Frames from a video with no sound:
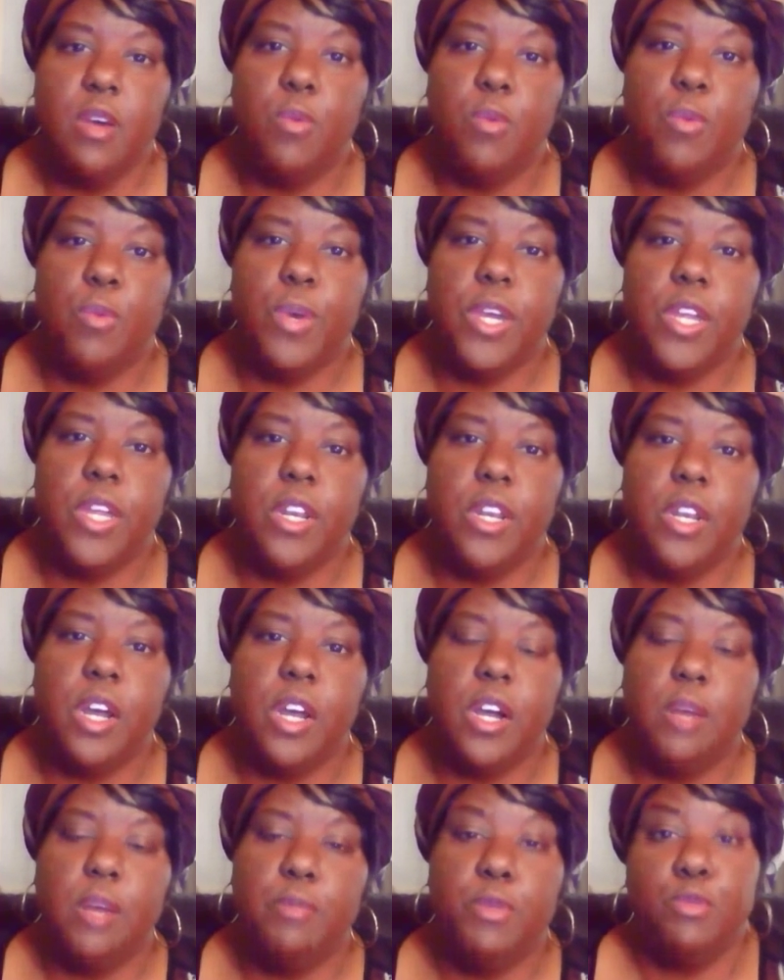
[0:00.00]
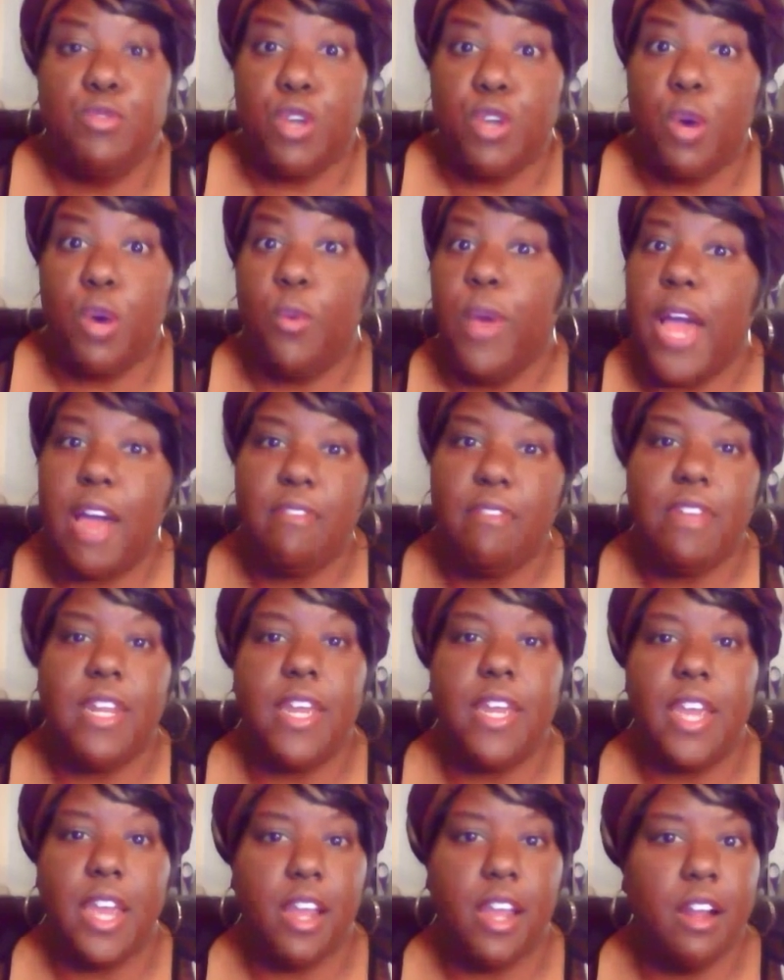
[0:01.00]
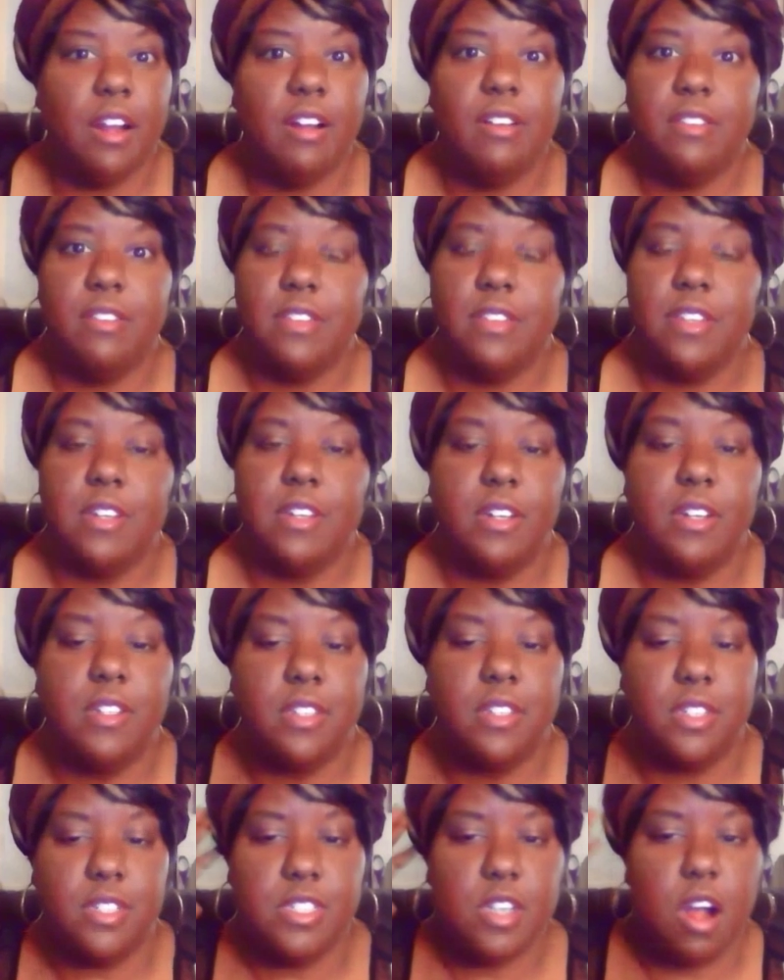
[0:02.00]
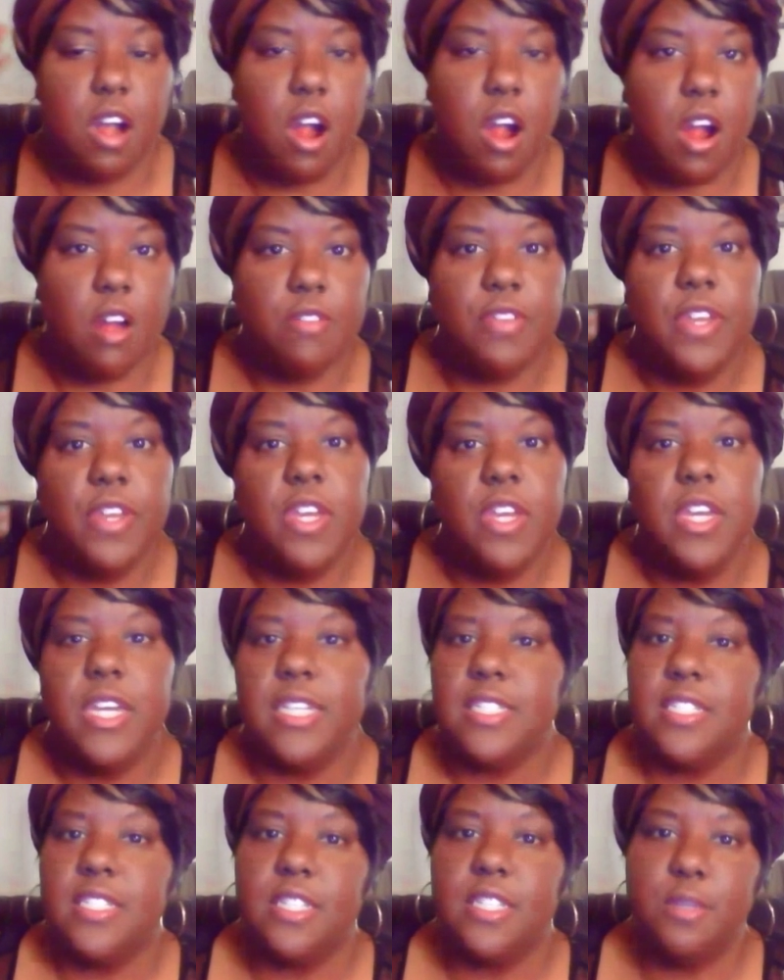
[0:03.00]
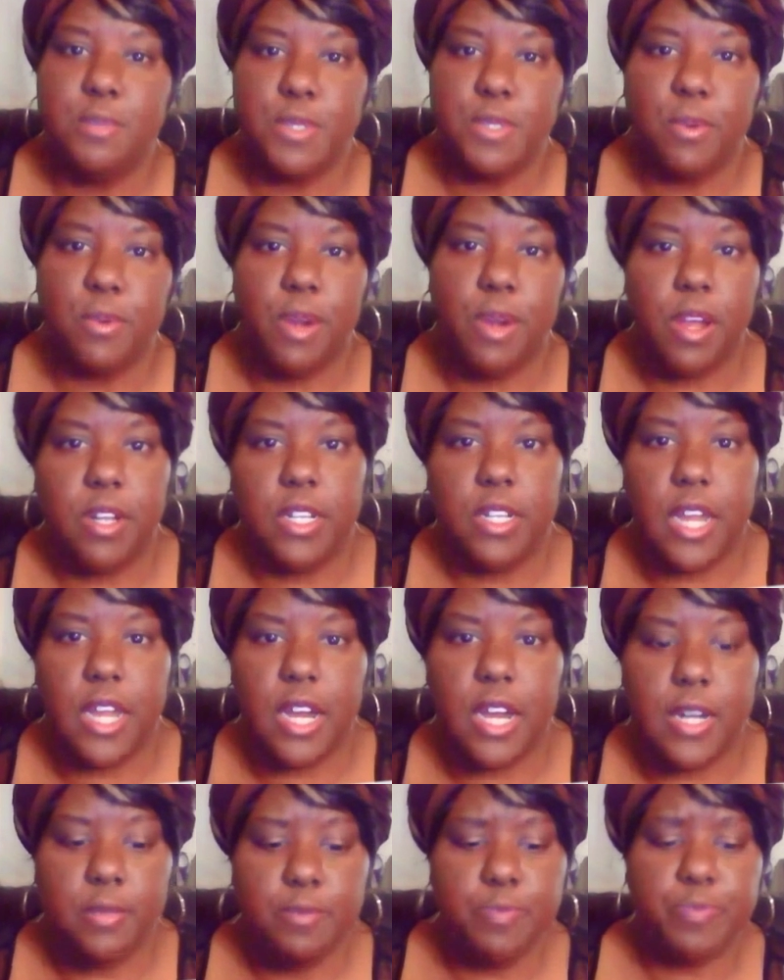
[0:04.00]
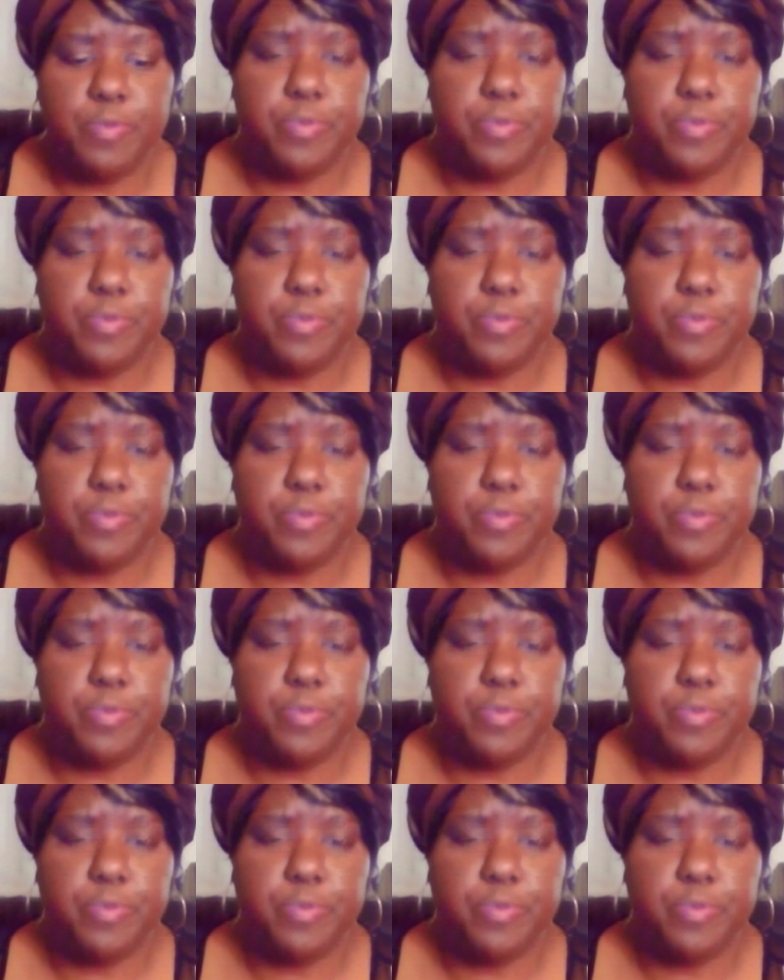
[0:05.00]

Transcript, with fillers: when um, you don't have any hair. The, the scarf, it slips around a lot.